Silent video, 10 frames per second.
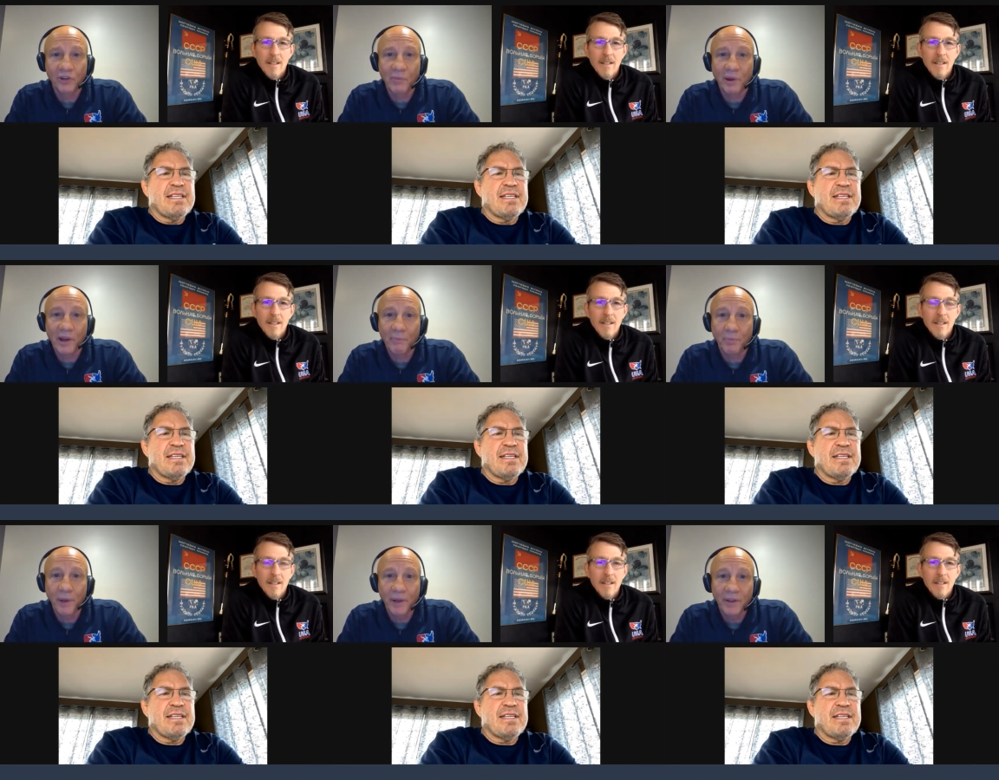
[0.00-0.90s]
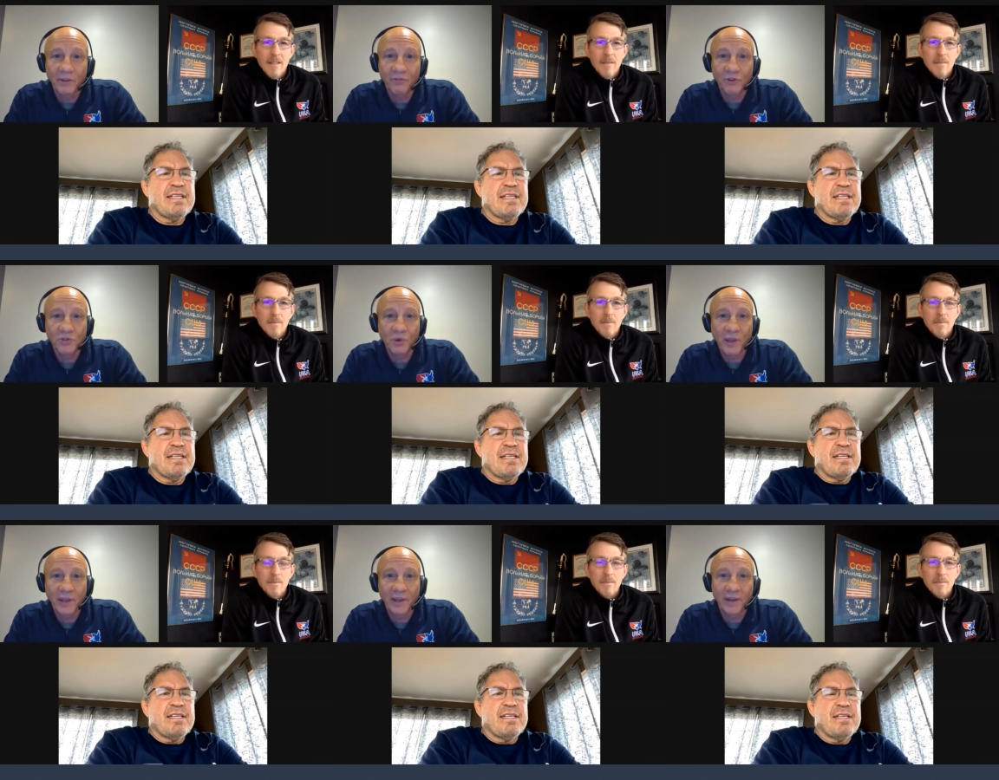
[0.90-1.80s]
Speaker 1: coming up the first
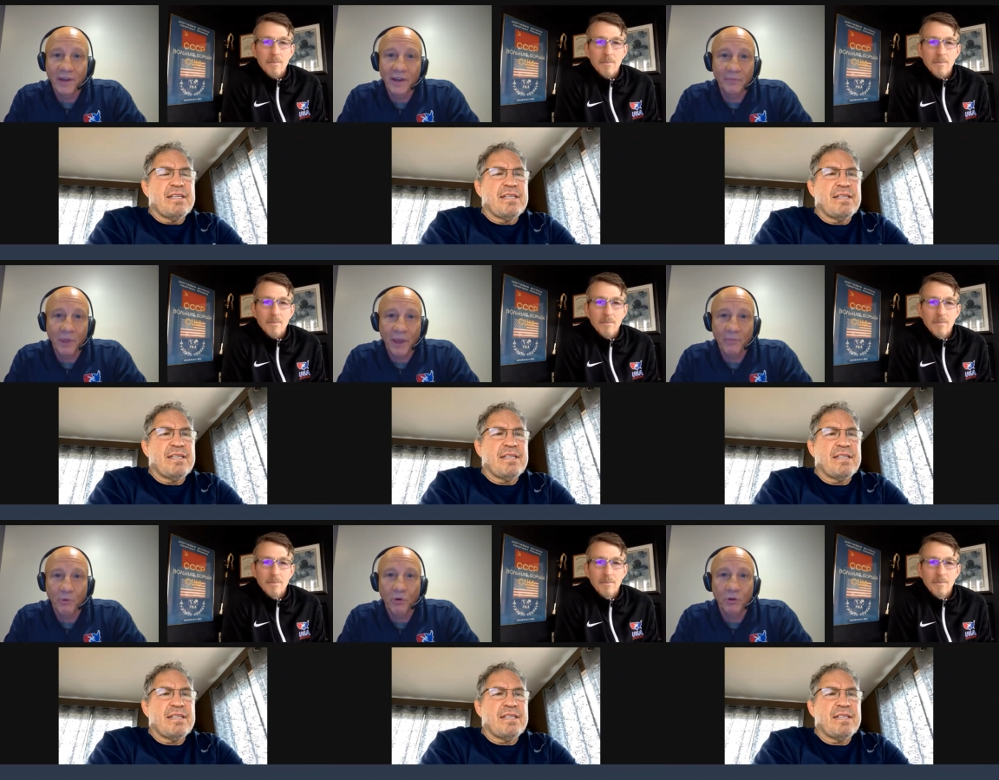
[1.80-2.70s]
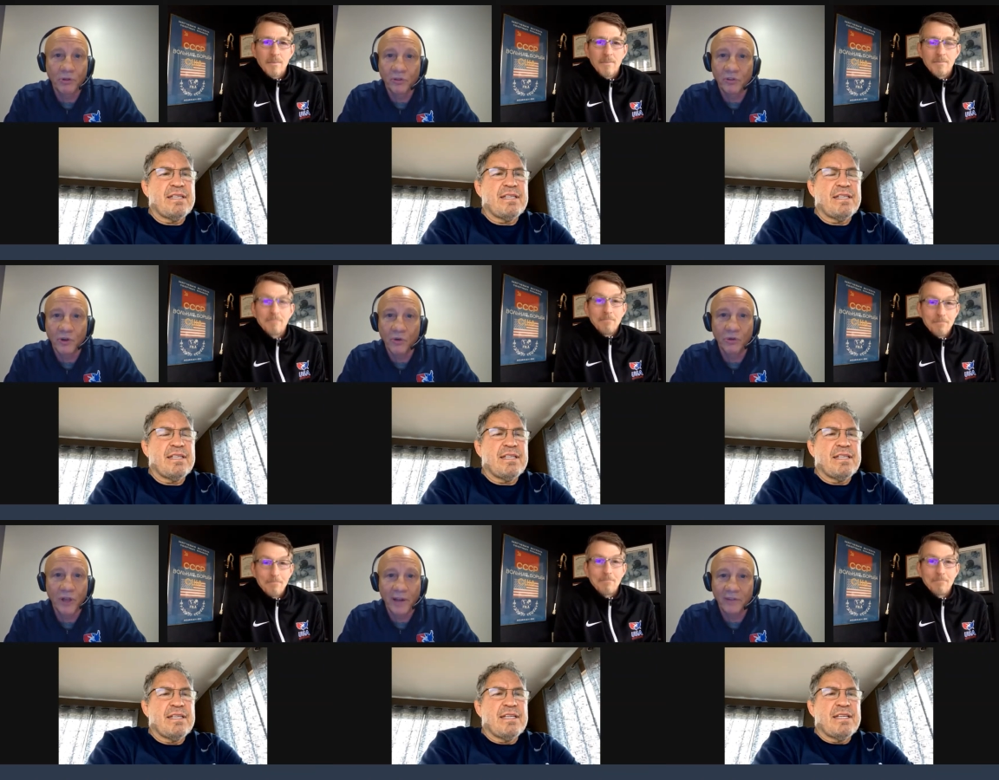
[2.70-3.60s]
week in um, April. So
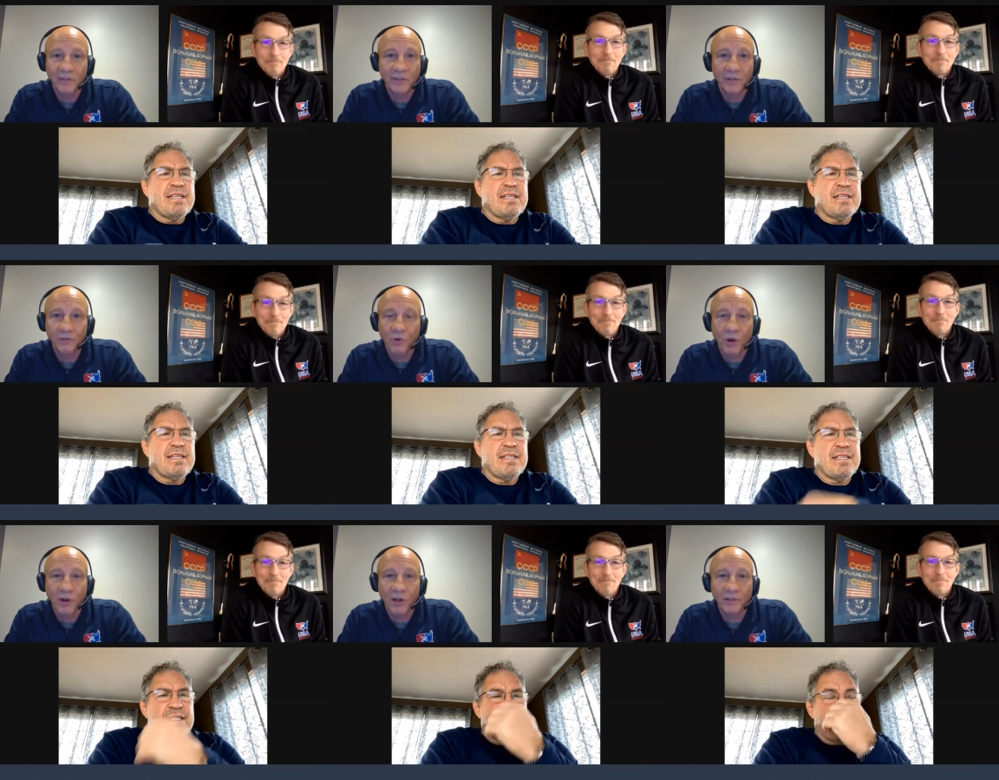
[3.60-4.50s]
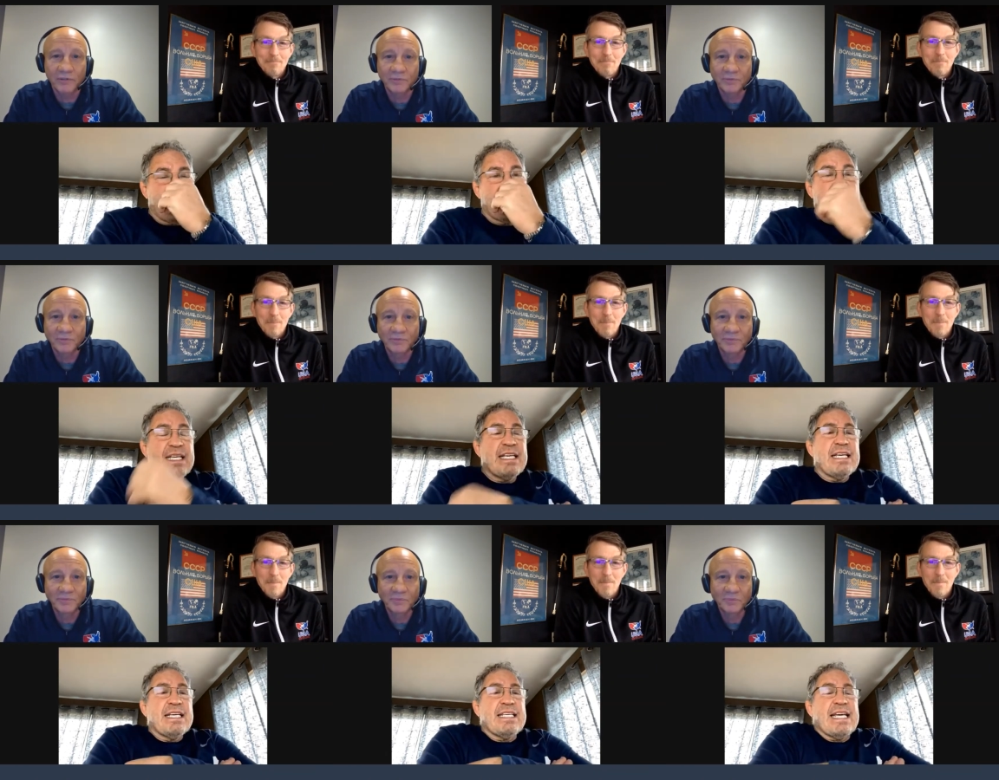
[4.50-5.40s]
lots of stuff going on.
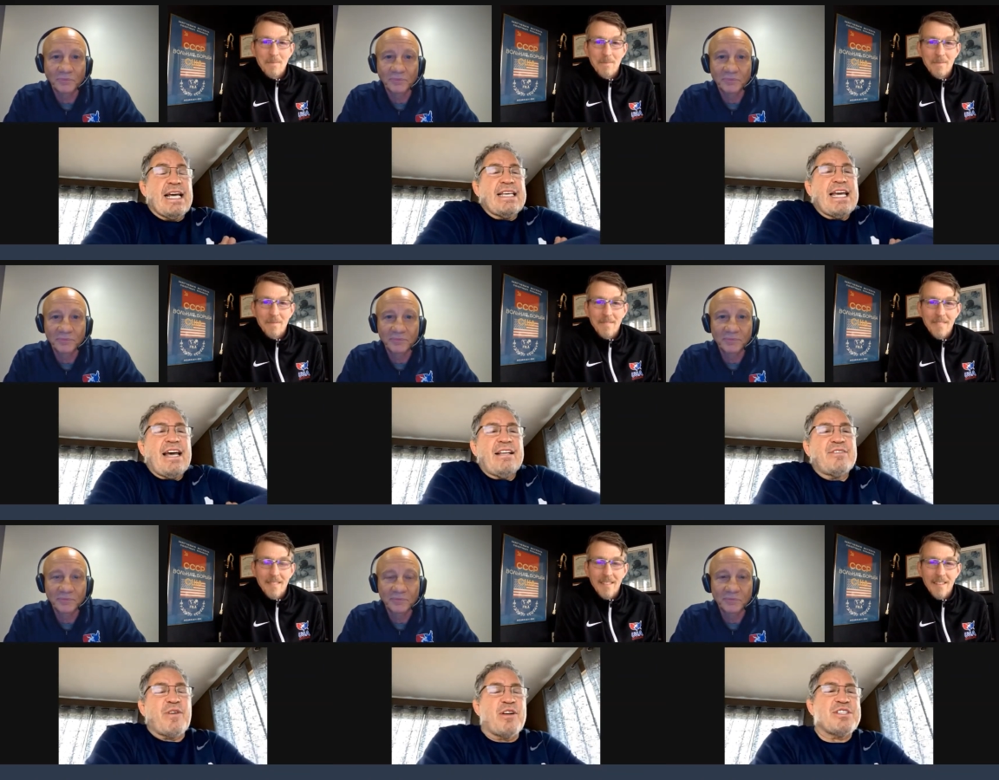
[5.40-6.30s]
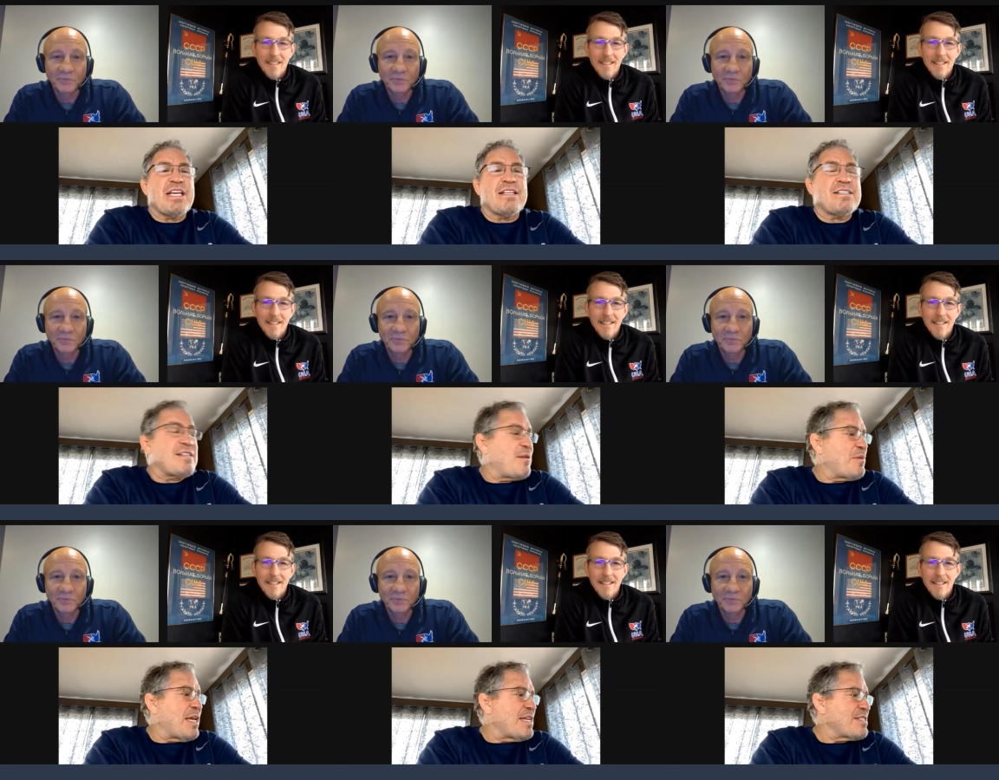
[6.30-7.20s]
Speaker 2: Yeah, yeah. As far as the
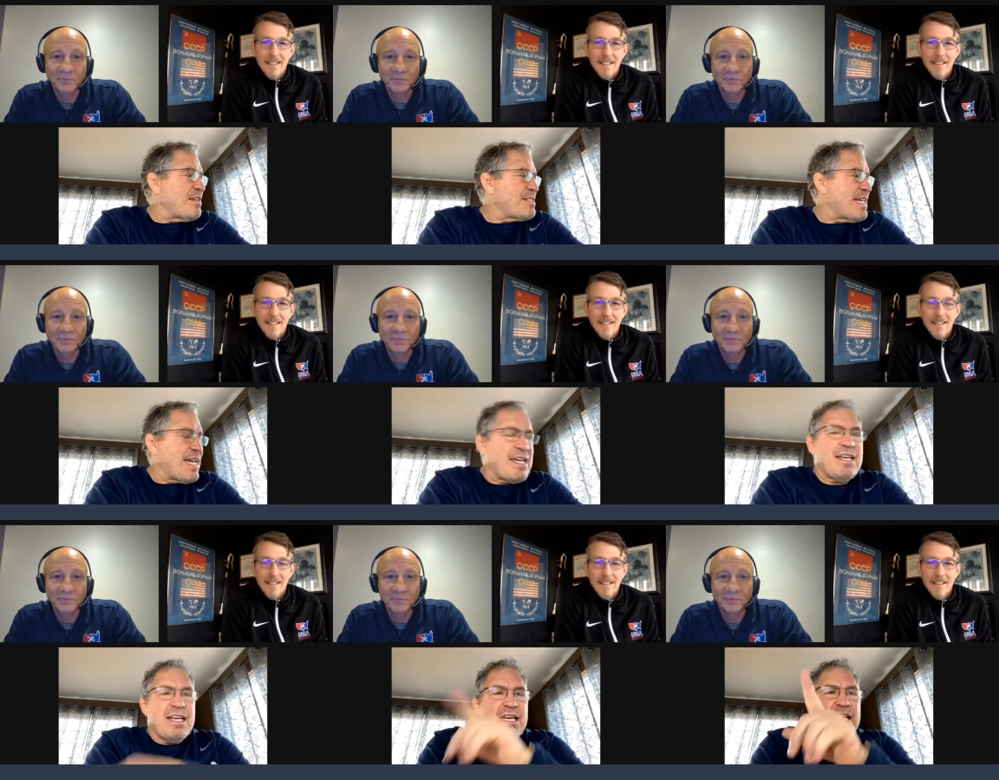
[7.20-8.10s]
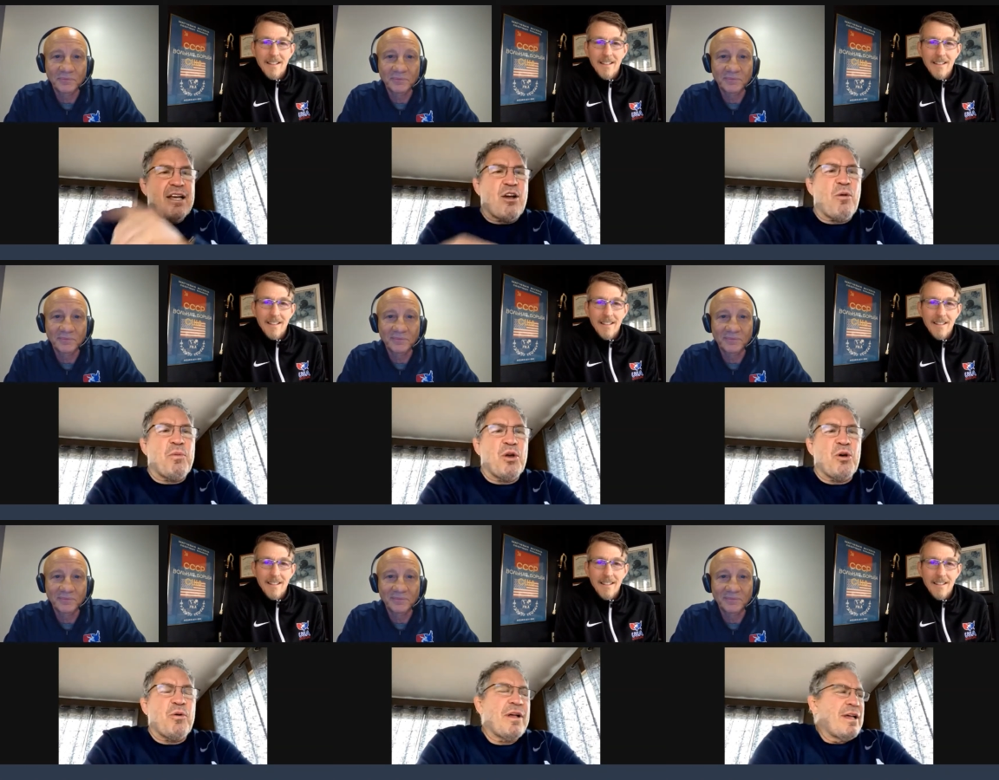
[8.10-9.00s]
NCAA's, I'll say go
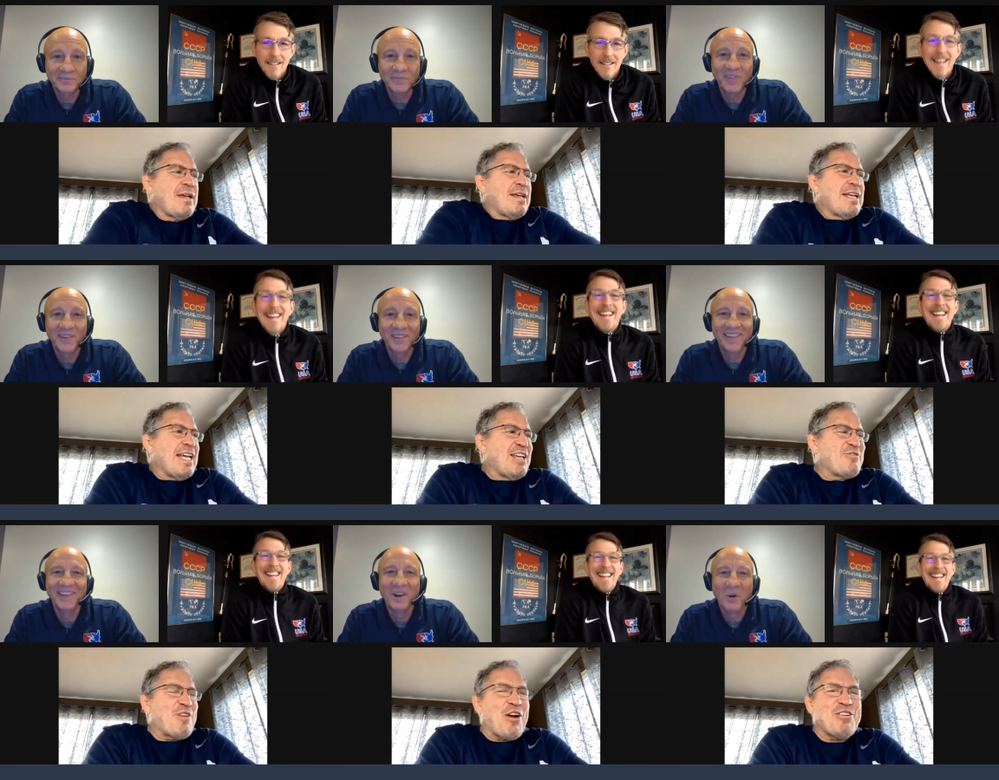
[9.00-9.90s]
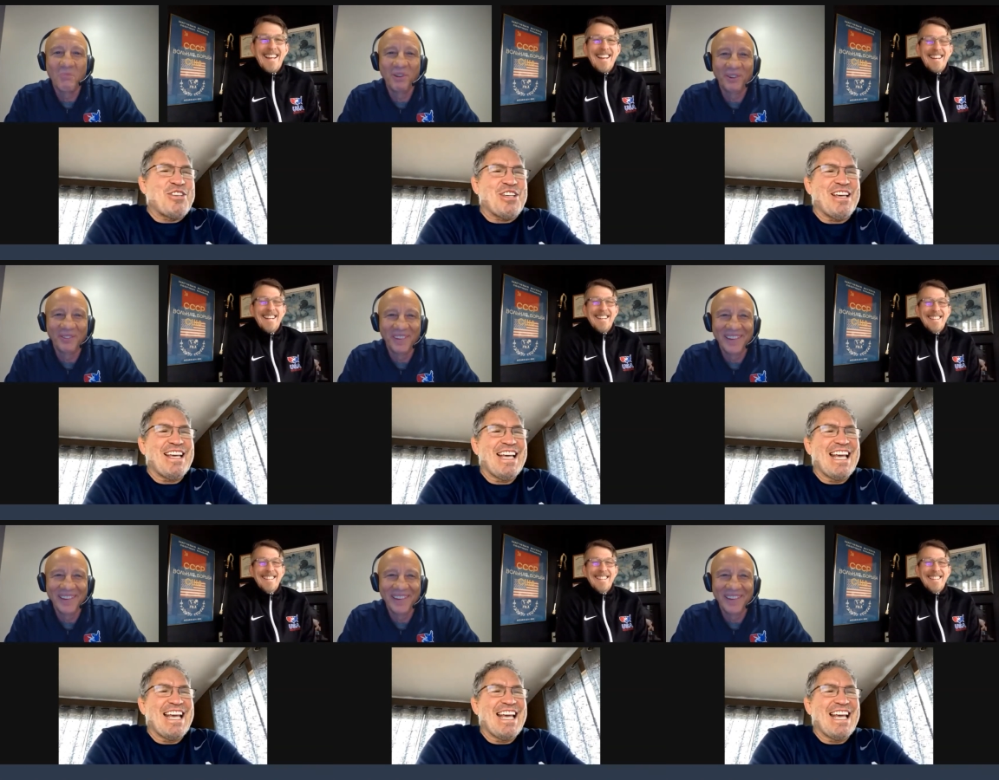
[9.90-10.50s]
blue. go as, blue.